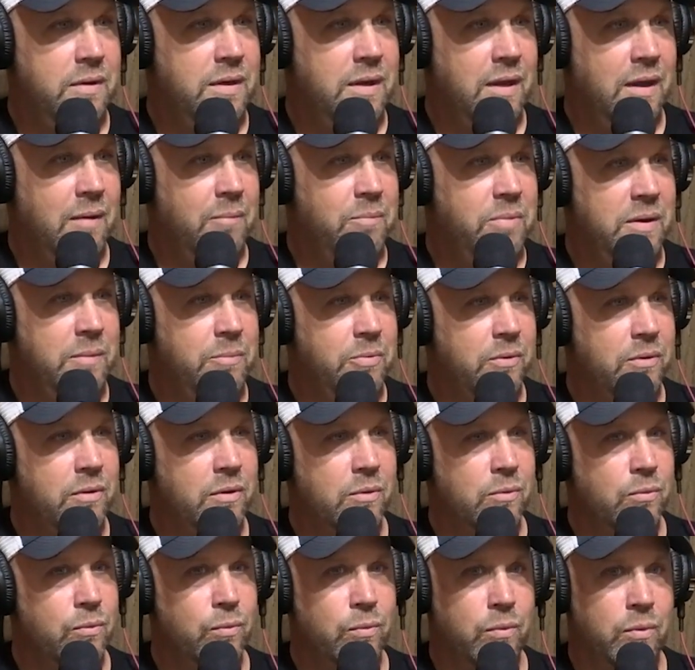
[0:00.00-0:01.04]
Yeah, people
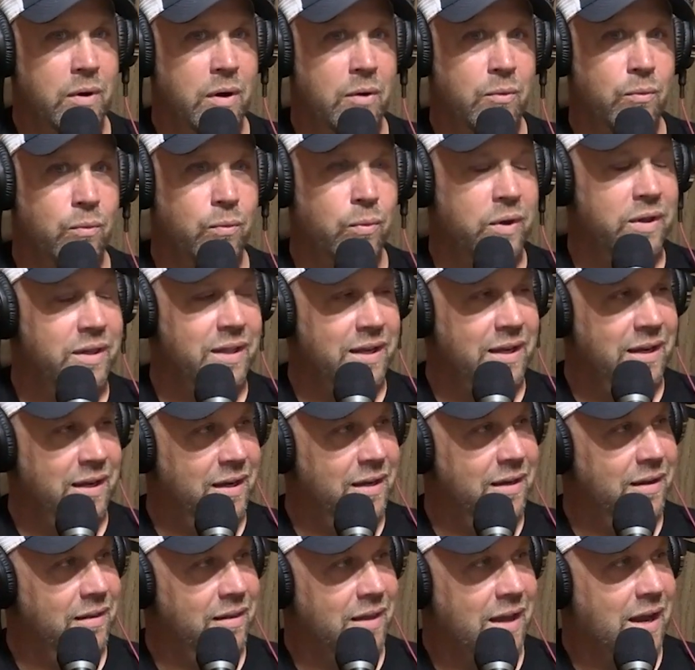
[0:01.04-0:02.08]
aren't really
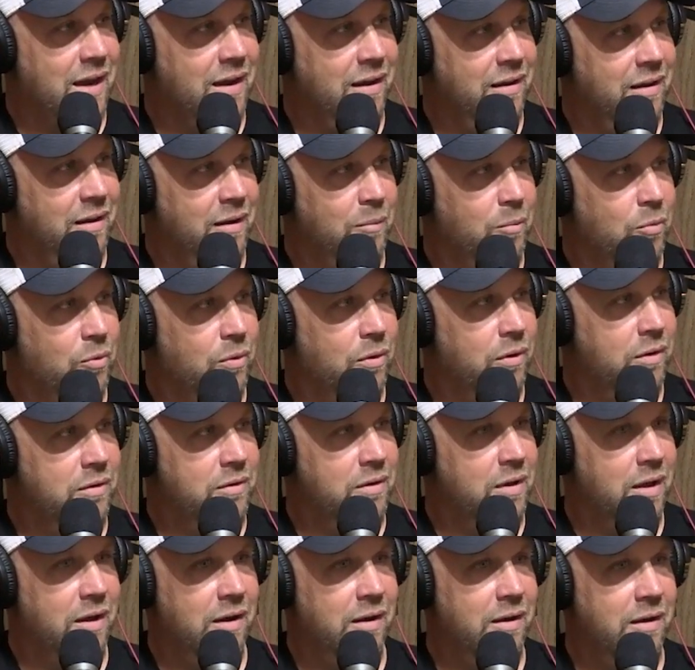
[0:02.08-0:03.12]
into that anymore. It's
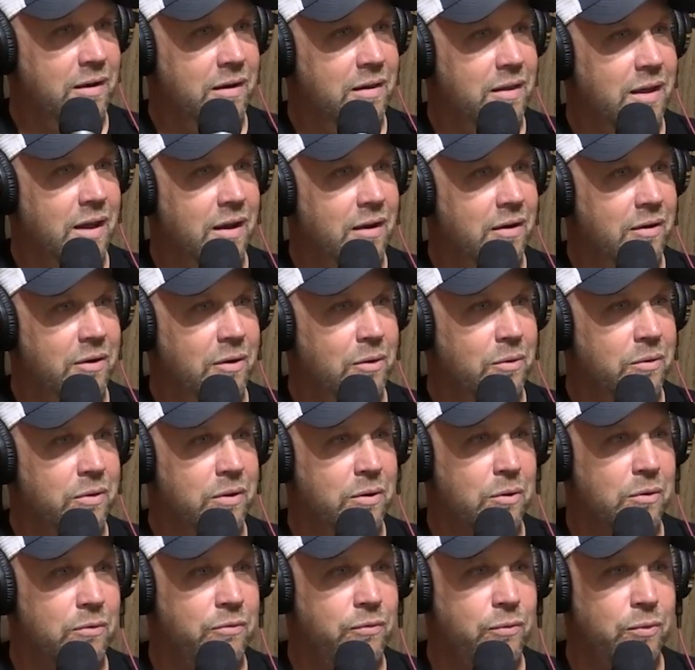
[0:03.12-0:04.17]
not into that, the
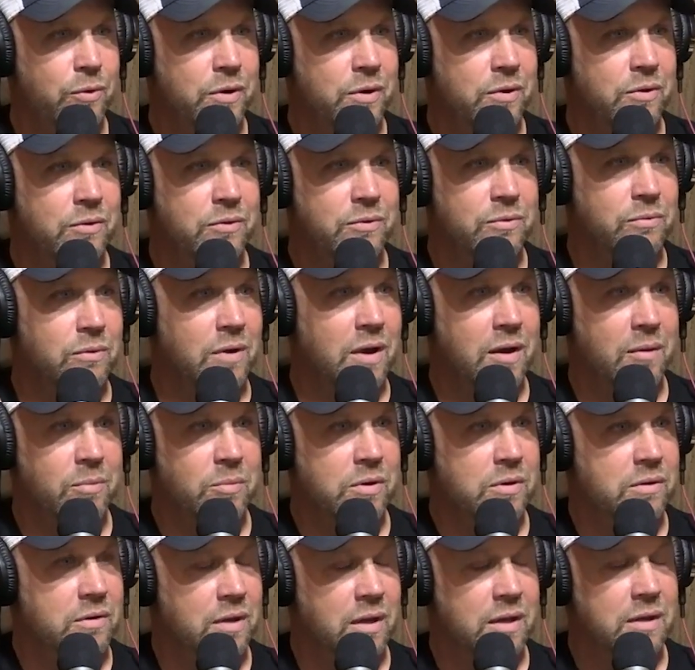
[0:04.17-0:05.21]
old foils, rock
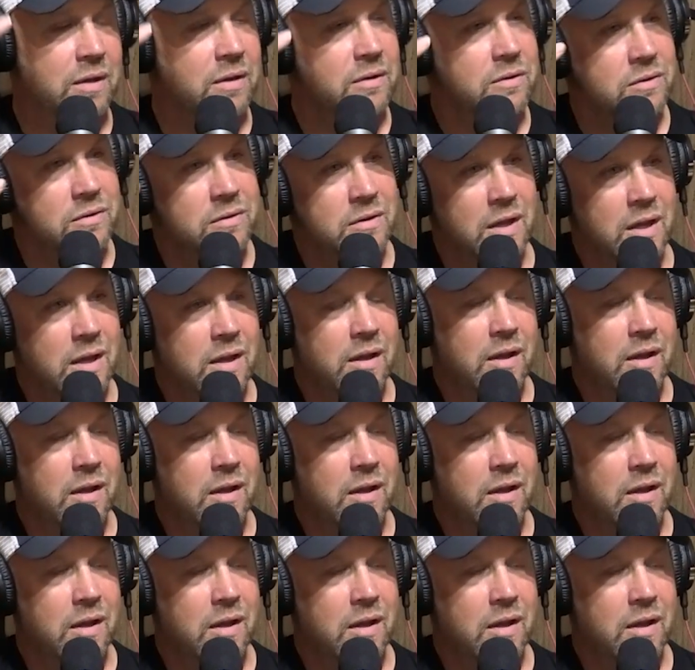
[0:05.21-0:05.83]
music. It just,